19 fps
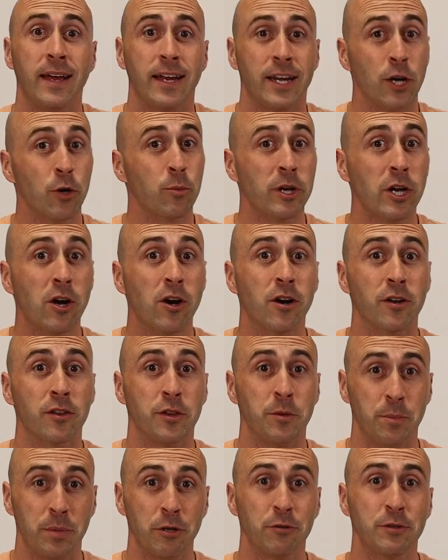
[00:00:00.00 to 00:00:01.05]
Here we are,
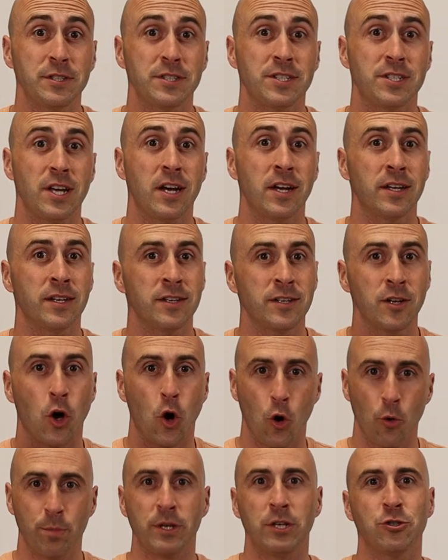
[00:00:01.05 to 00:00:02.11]
the build is done.
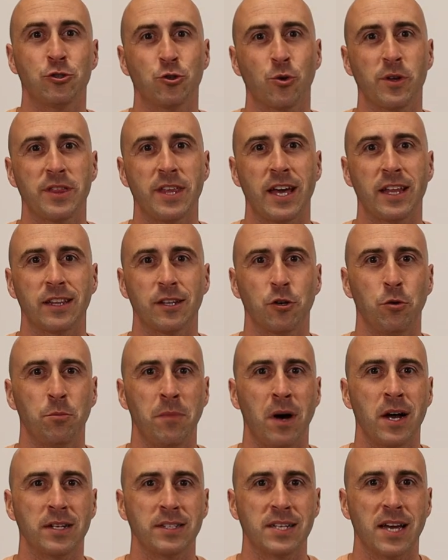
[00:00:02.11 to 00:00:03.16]
Hope you enjoyed that little
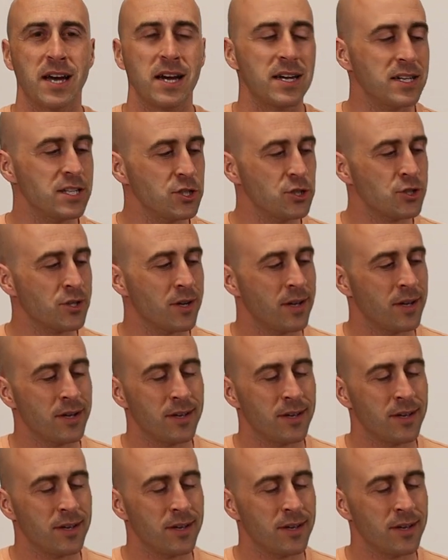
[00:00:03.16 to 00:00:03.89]
montage.